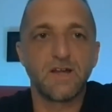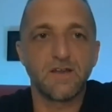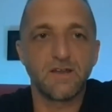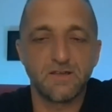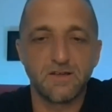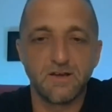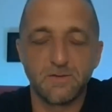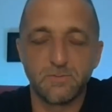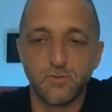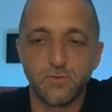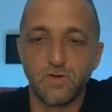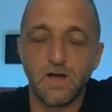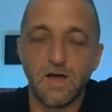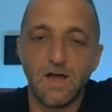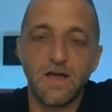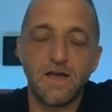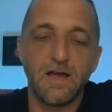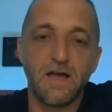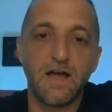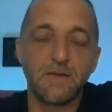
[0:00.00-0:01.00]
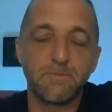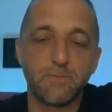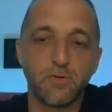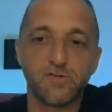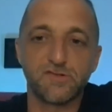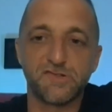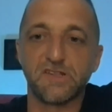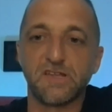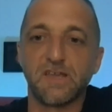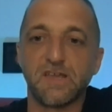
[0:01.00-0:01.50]
got a couple. I
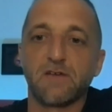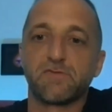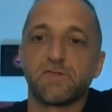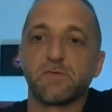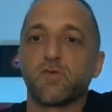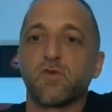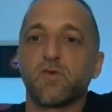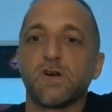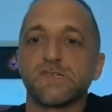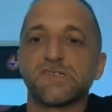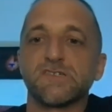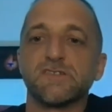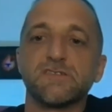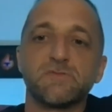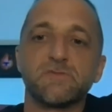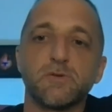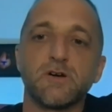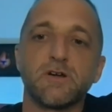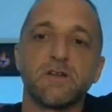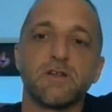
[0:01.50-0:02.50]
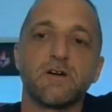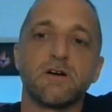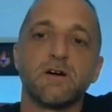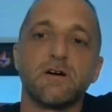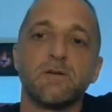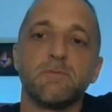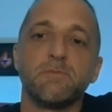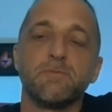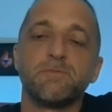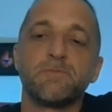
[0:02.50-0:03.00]
personally have some questions, but
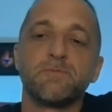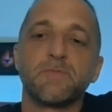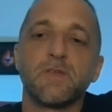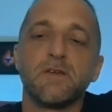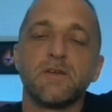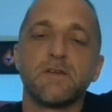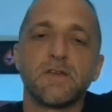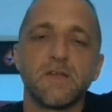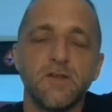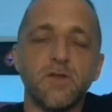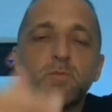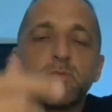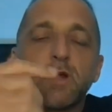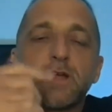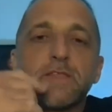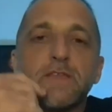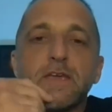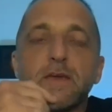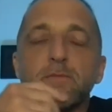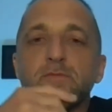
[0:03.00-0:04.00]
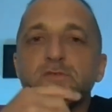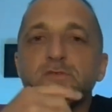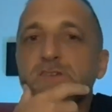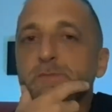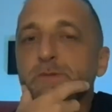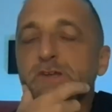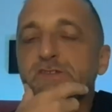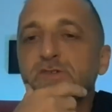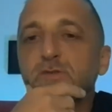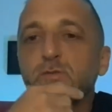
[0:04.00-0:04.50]
can you bring
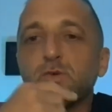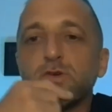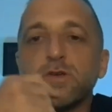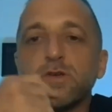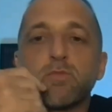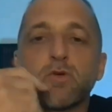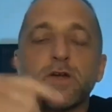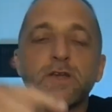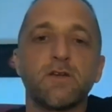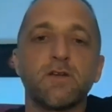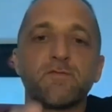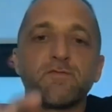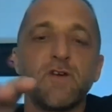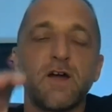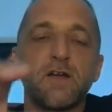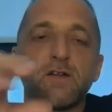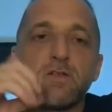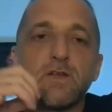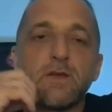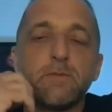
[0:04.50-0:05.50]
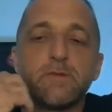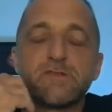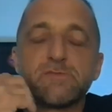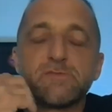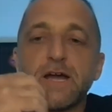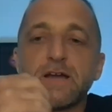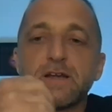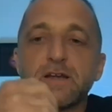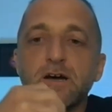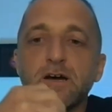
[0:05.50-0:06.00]
Dmitrij, will you bring your final image
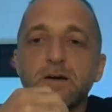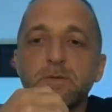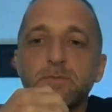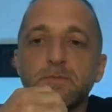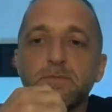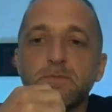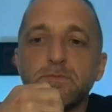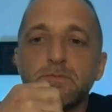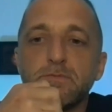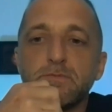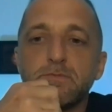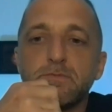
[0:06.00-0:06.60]
back up?